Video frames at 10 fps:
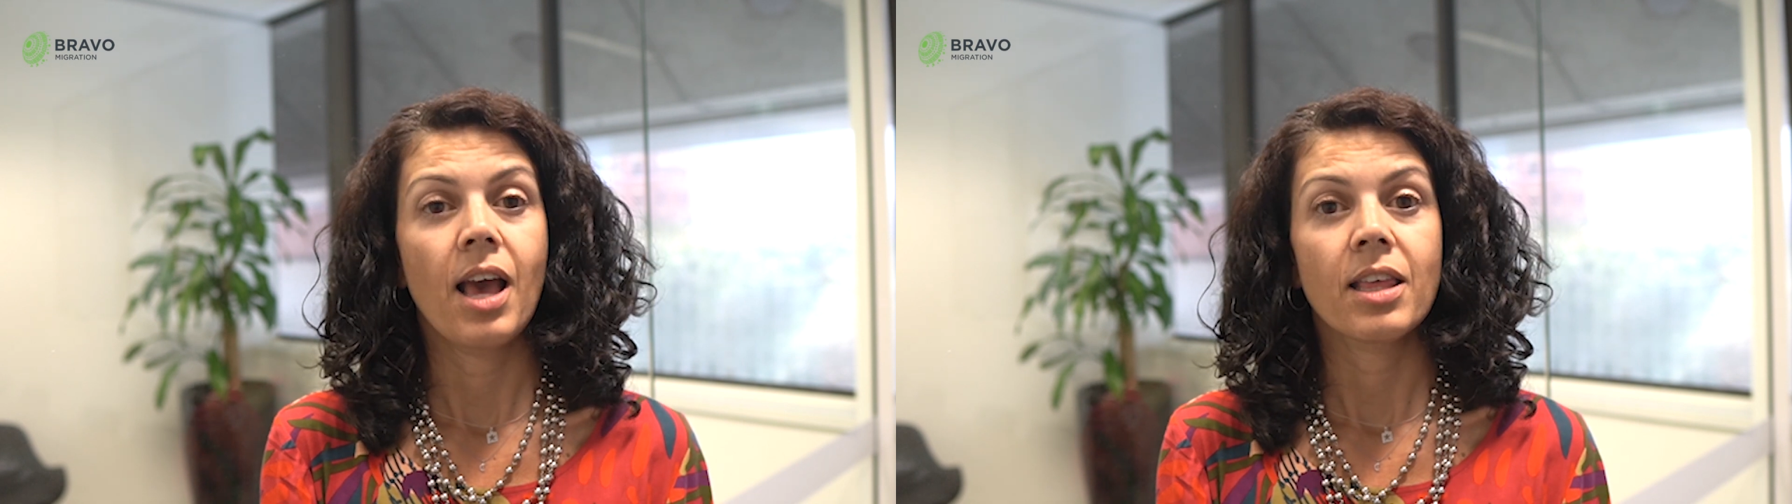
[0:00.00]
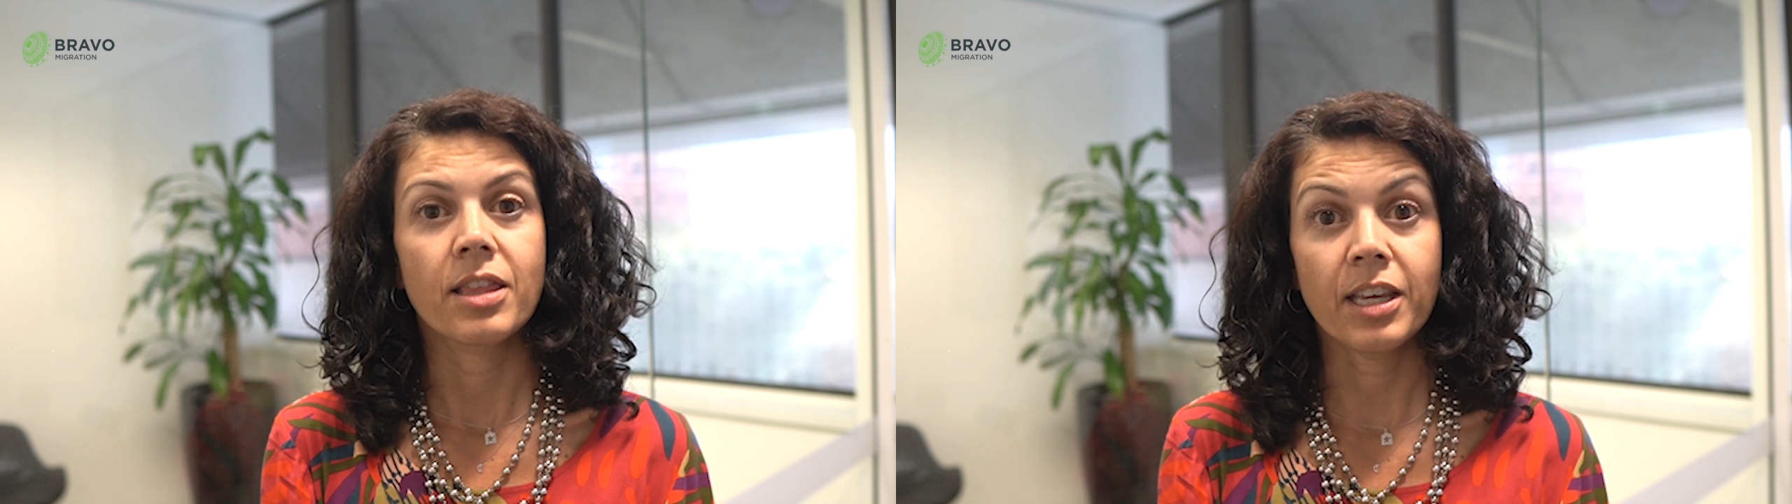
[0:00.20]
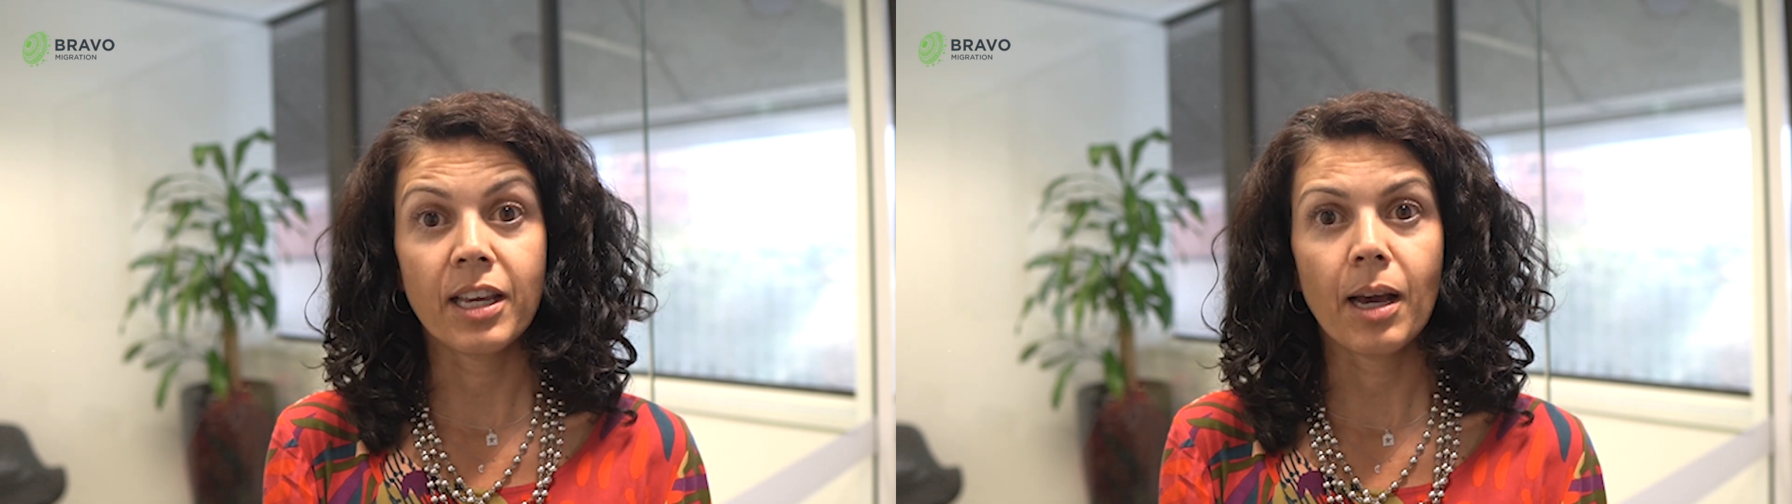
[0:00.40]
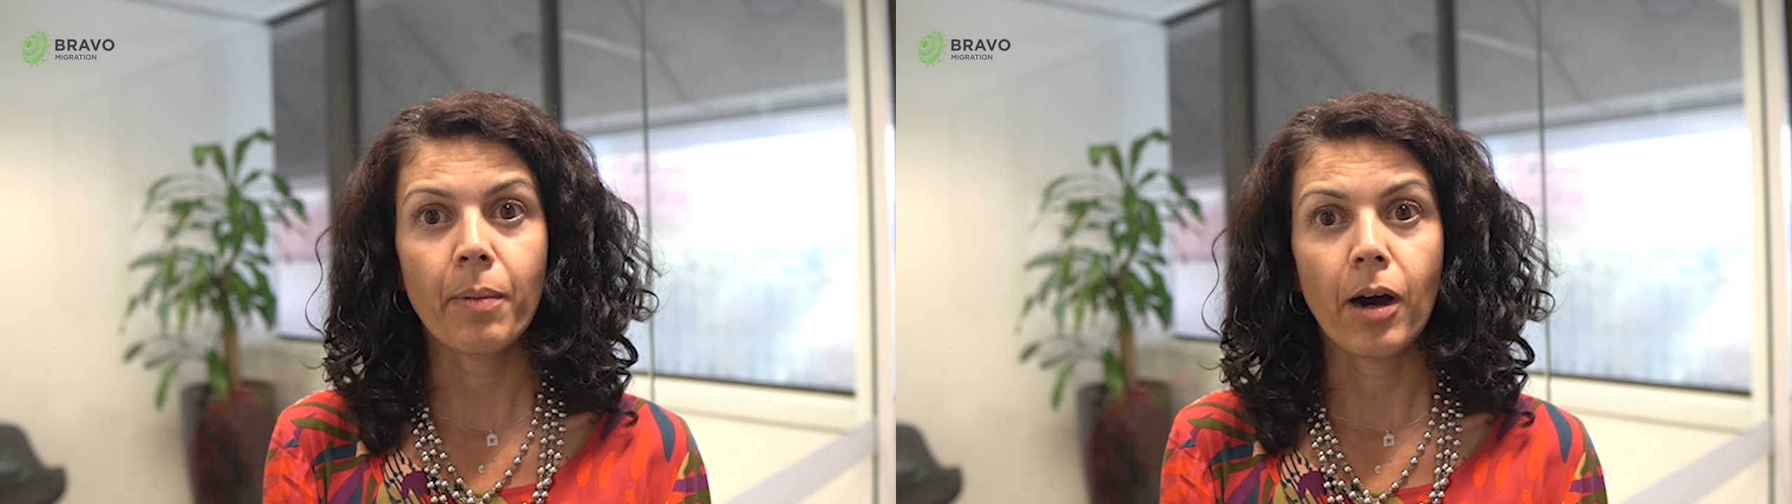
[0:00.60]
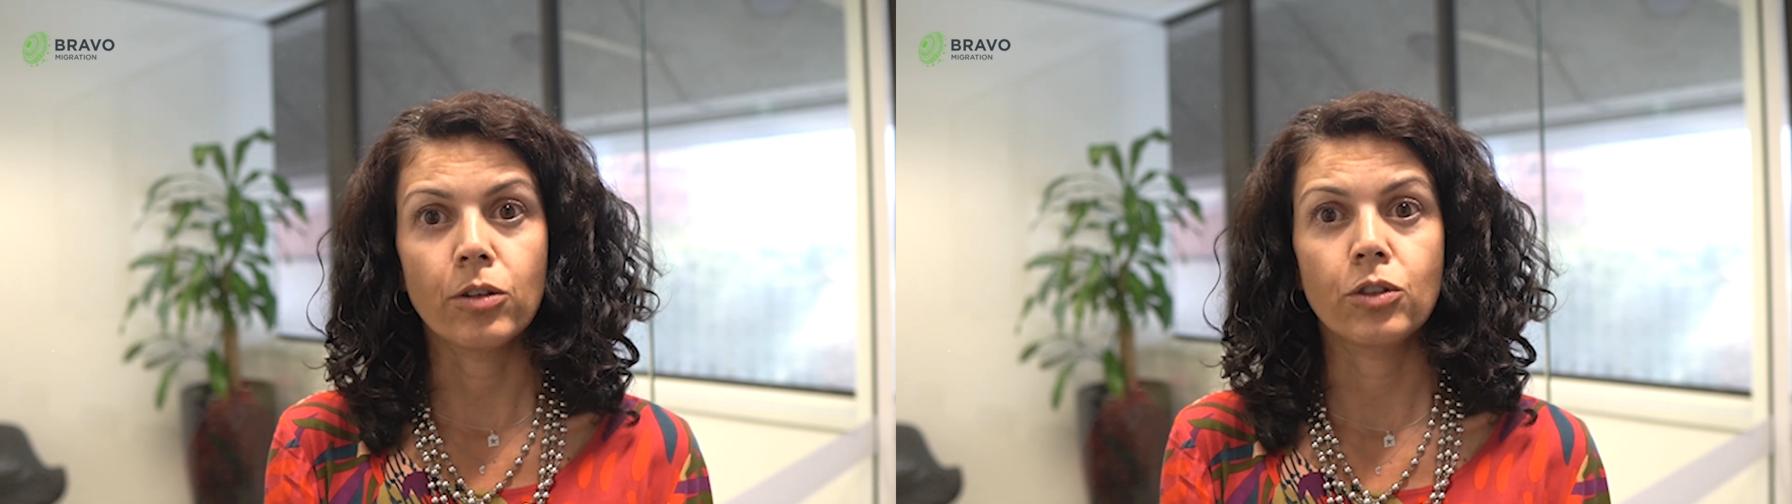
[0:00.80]
think
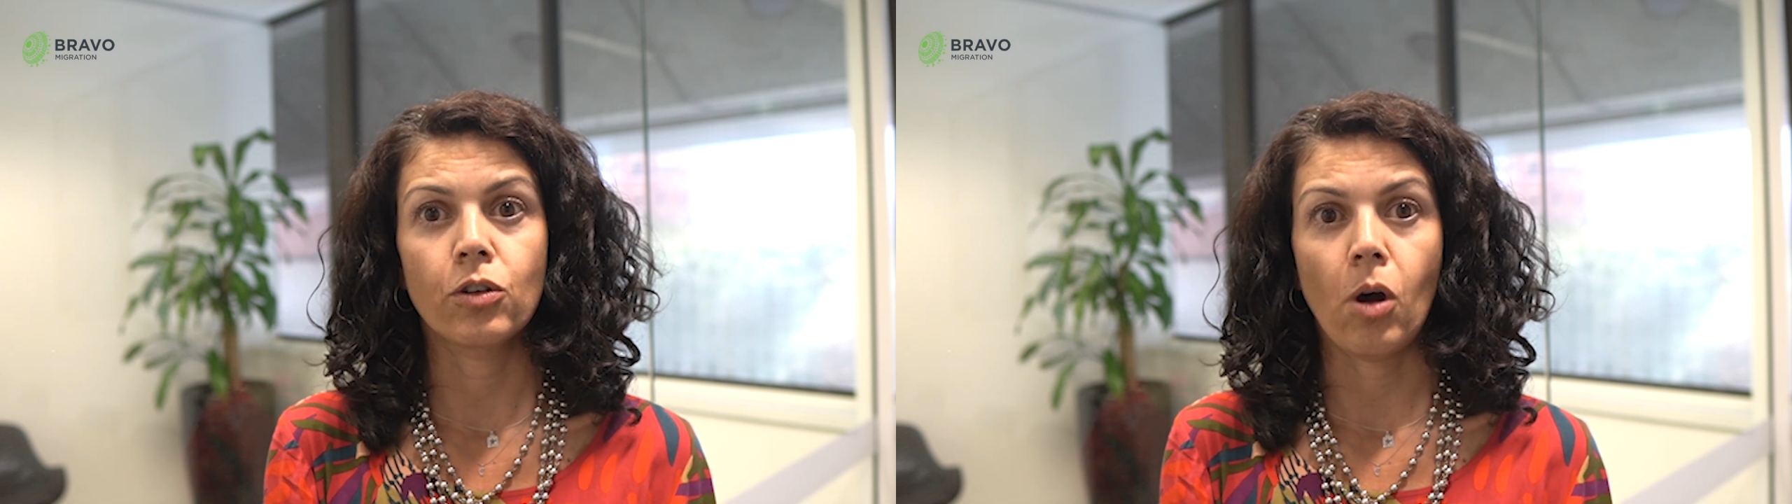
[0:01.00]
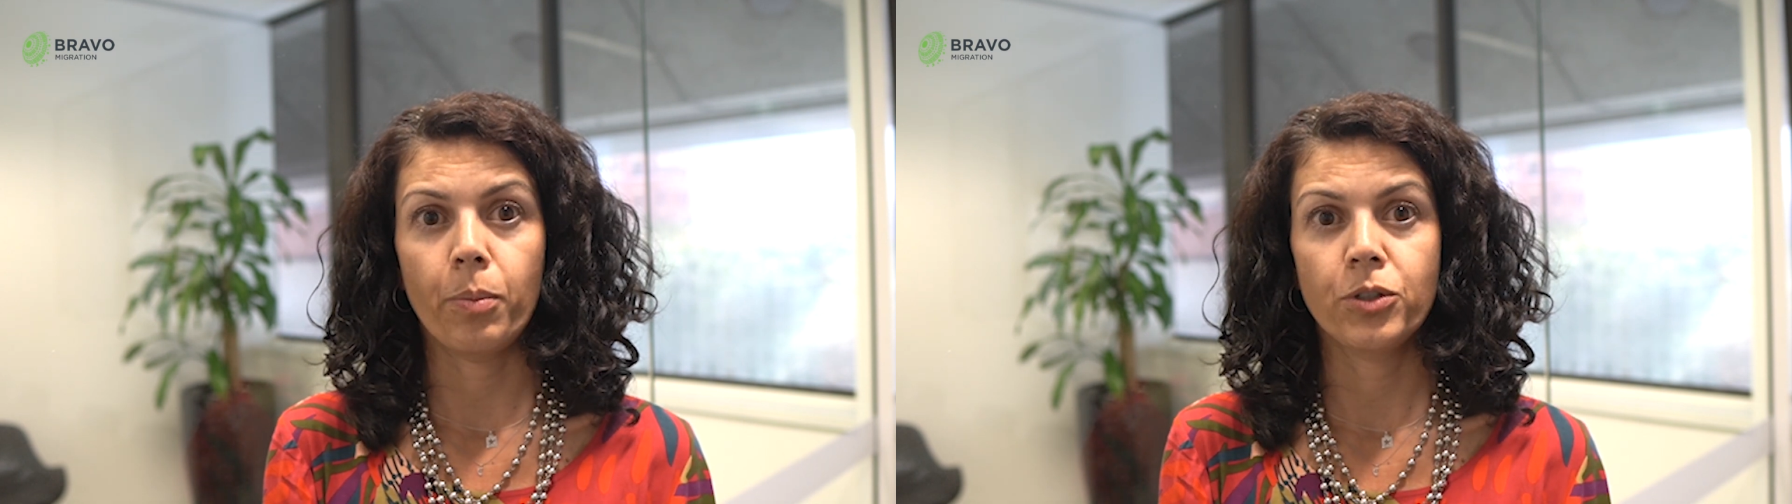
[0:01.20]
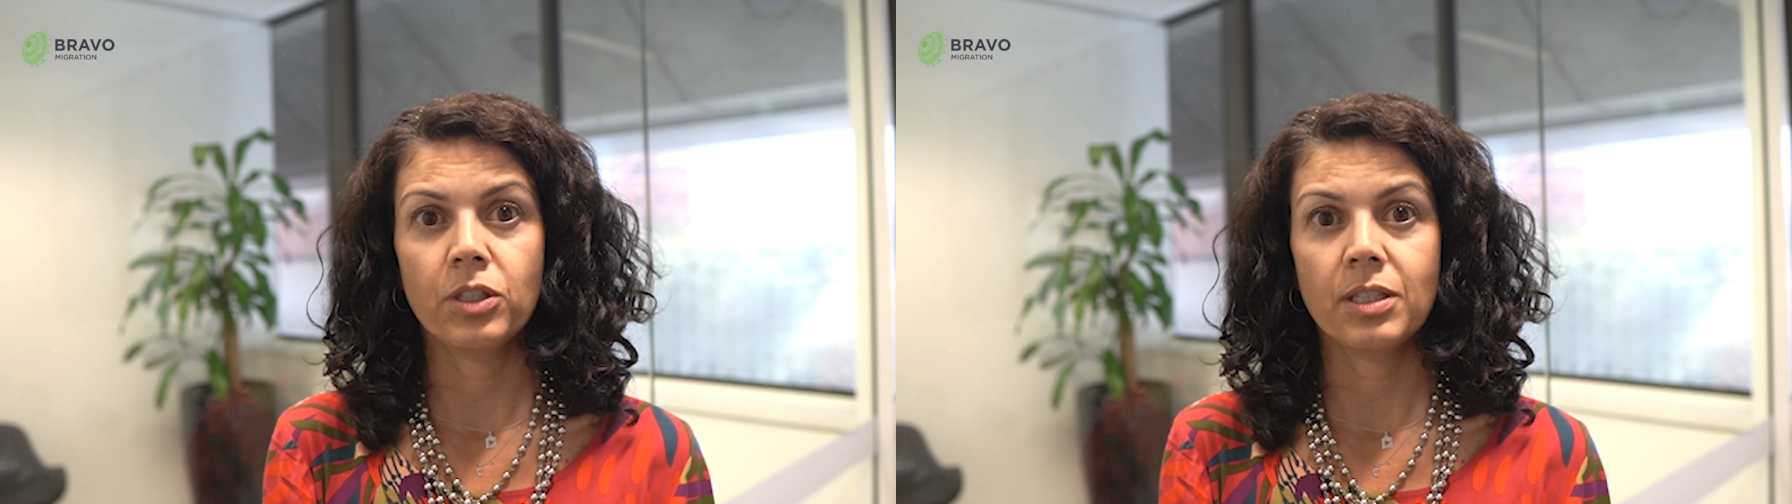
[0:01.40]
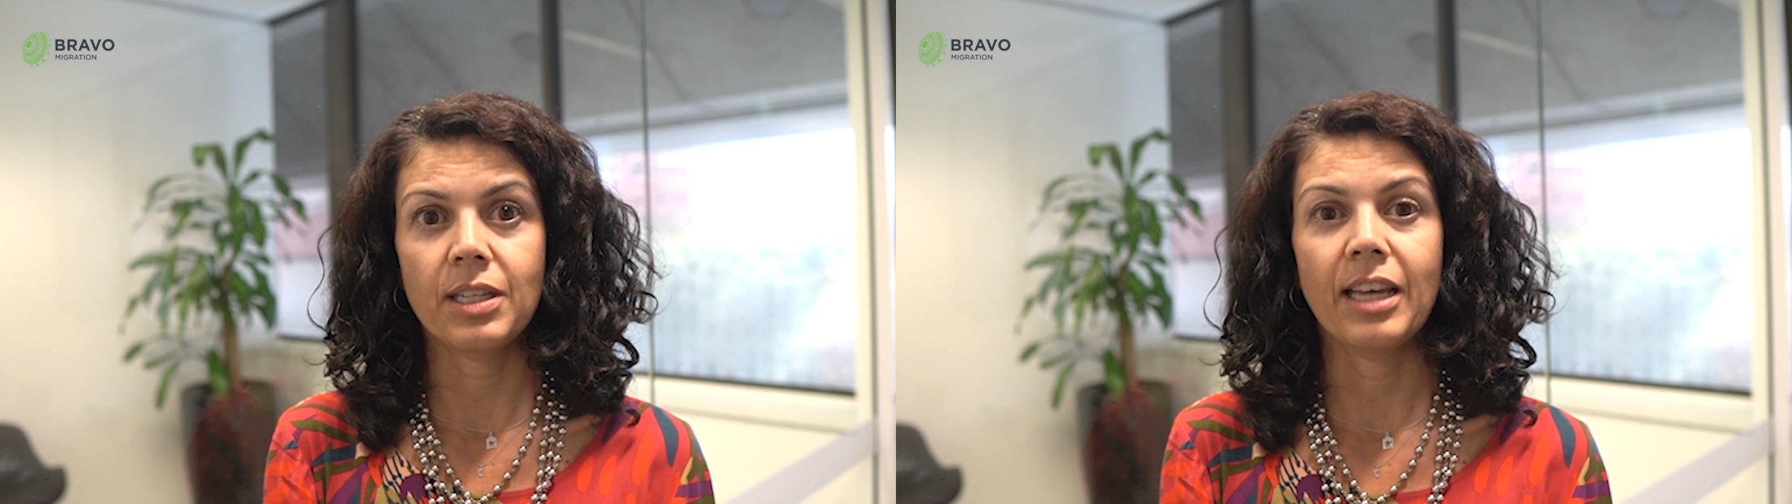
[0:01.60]
about your options,